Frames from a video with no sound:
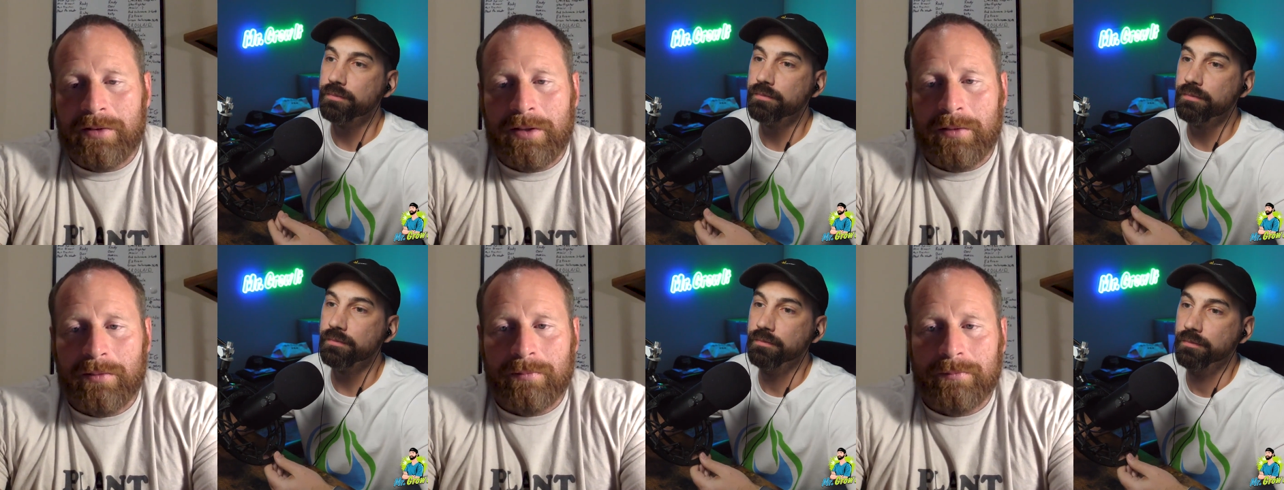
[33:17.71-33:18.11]
Speaker 1: as
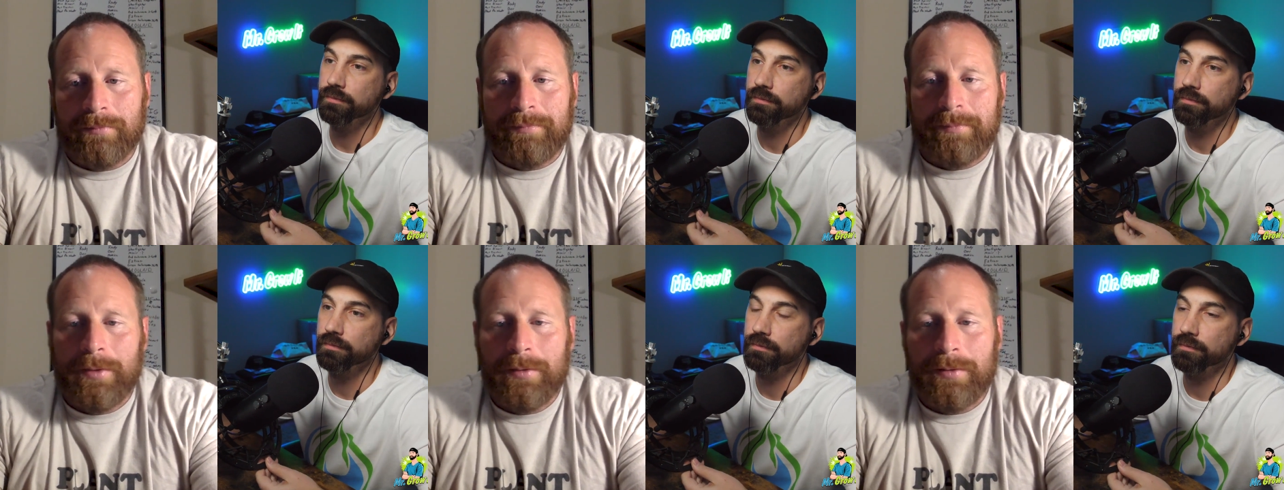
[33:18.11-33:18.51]
you
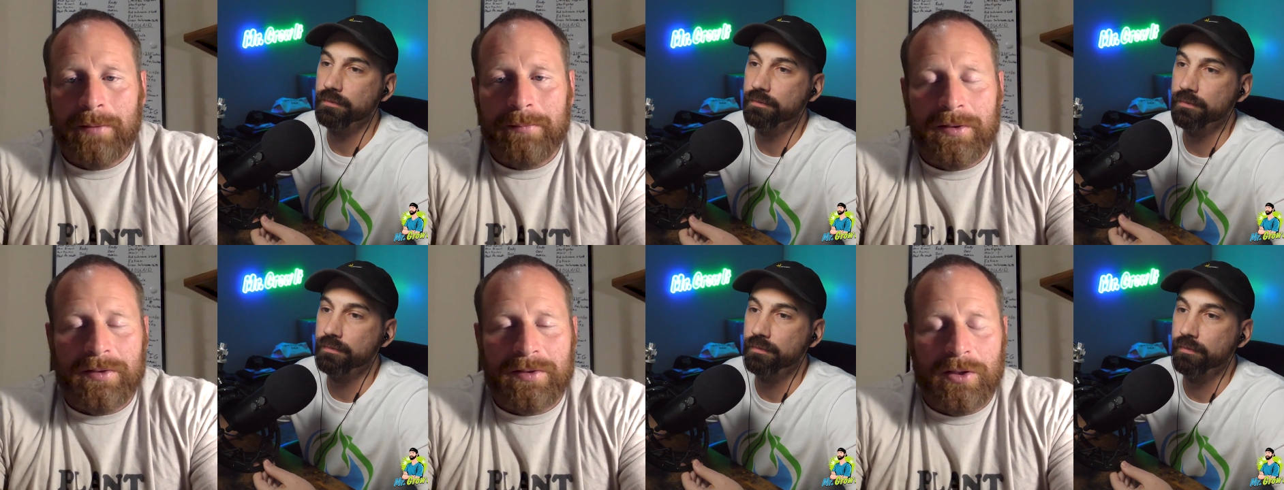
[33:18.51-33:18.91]
don't do
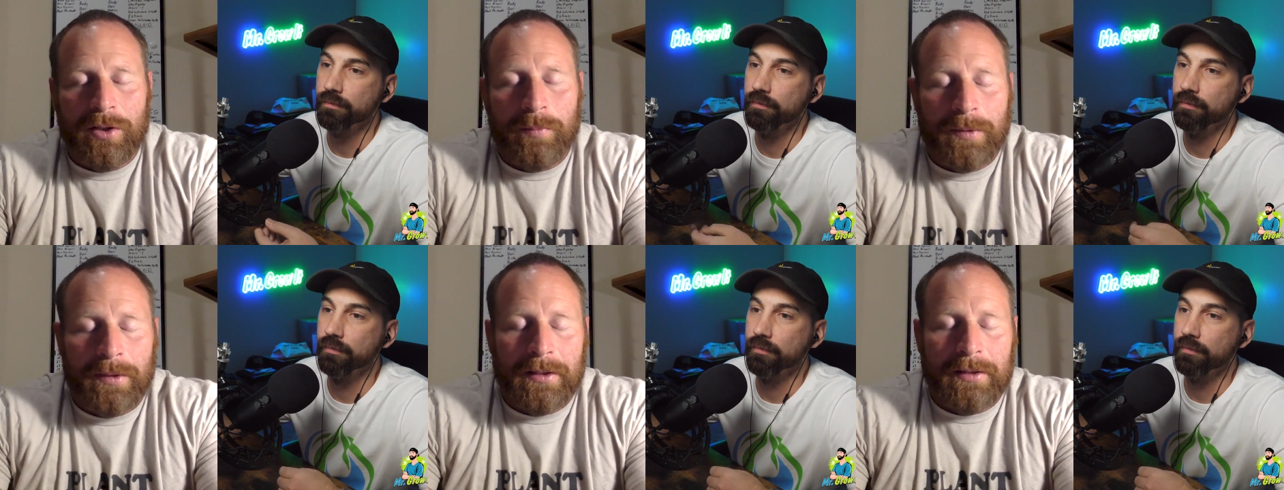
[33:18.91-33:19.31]
something
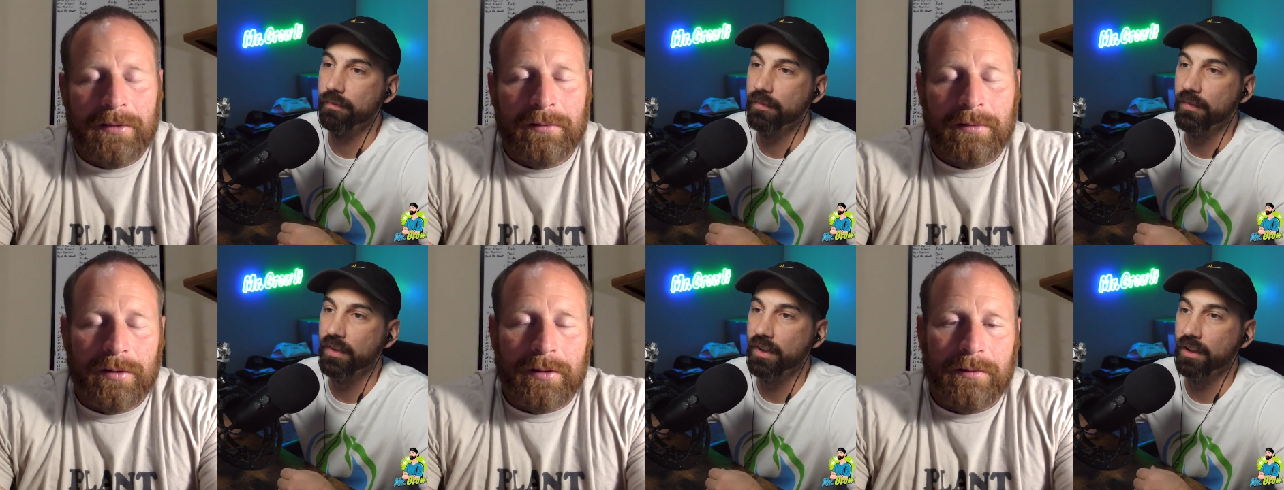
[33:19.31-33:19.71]
stupid
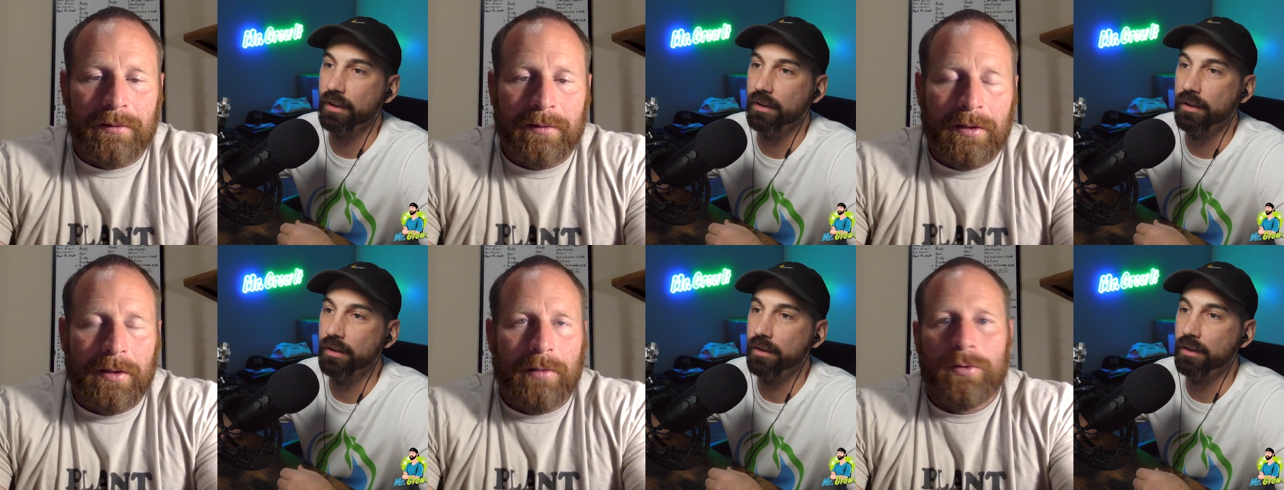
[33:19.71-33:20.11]
and or
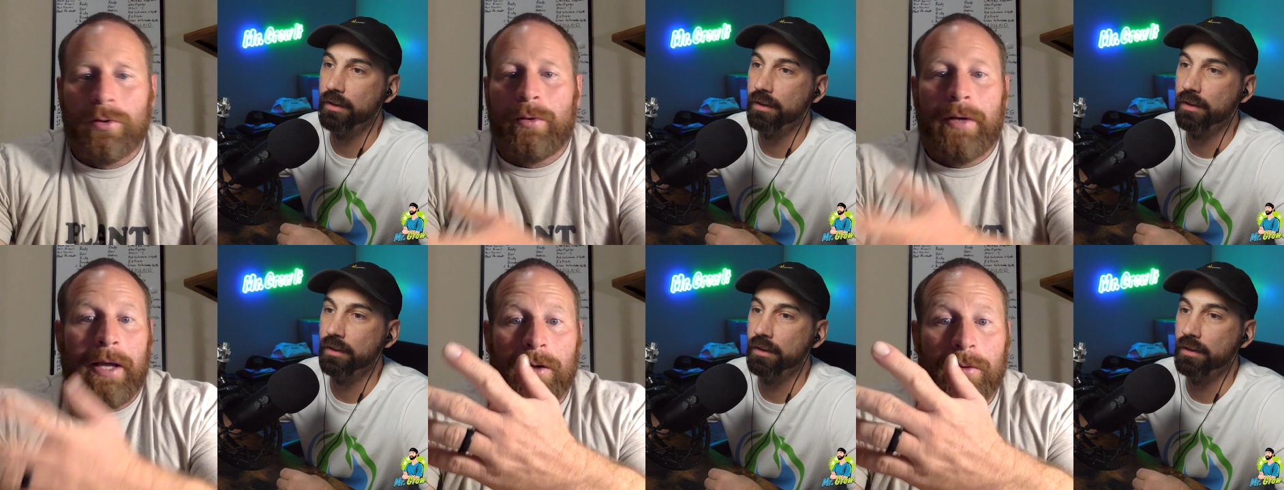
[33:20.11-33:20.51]
you know a
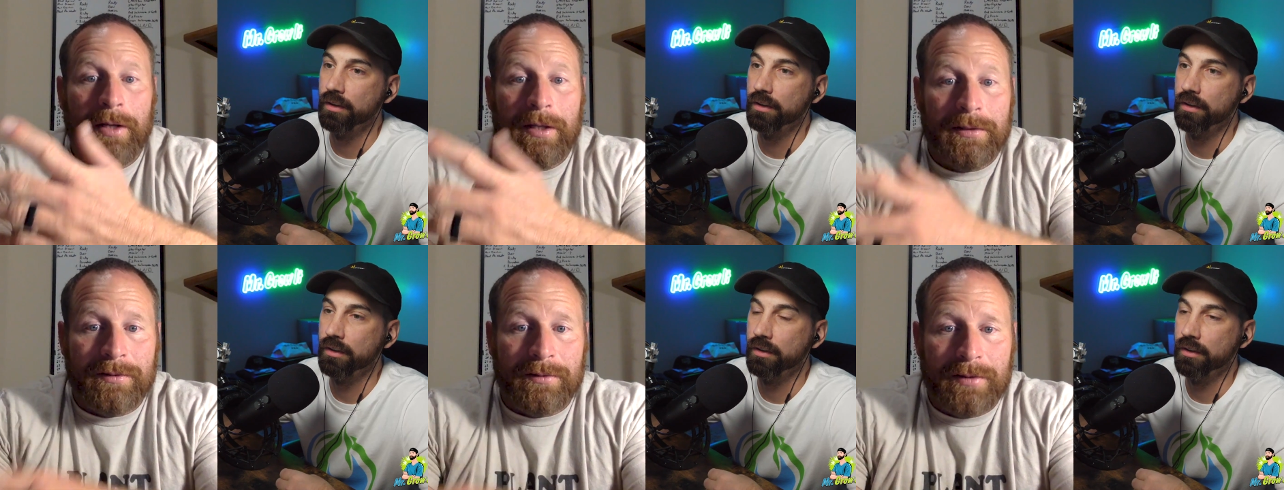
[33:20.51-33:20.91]
tornado
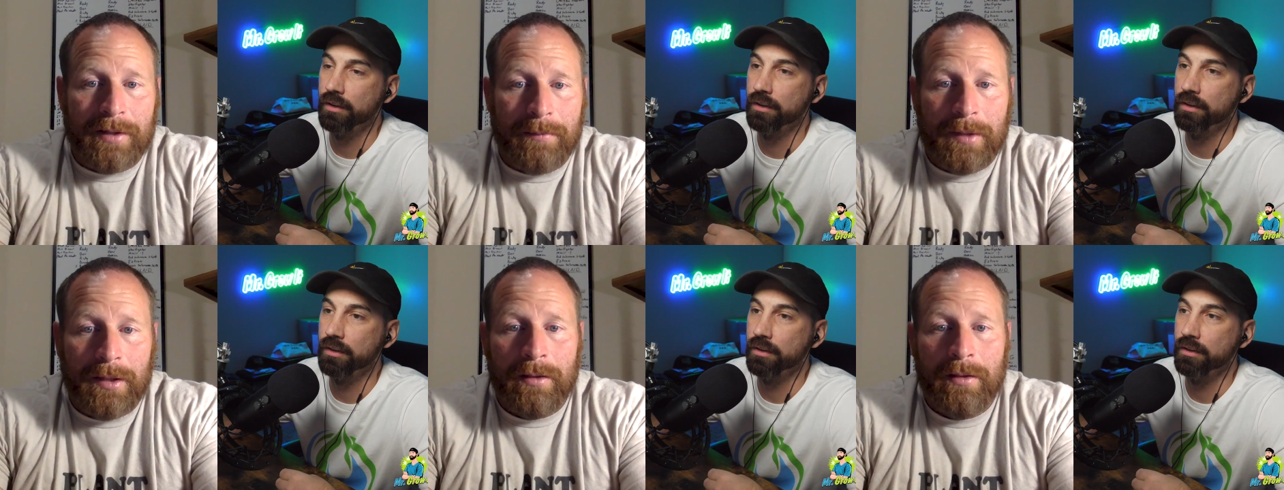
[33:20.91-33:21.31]
hits or
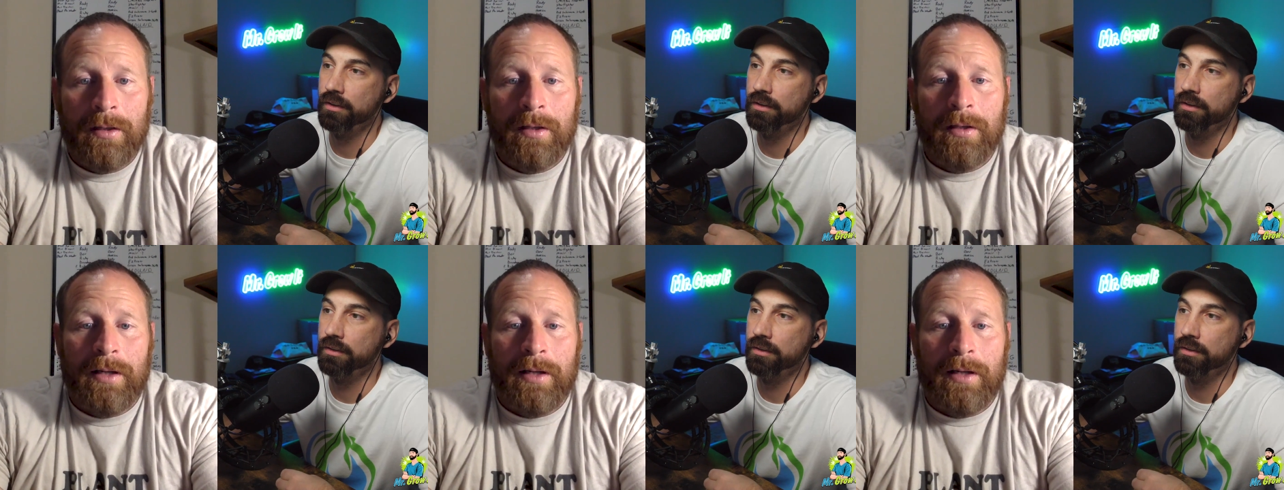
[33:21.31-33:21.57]
something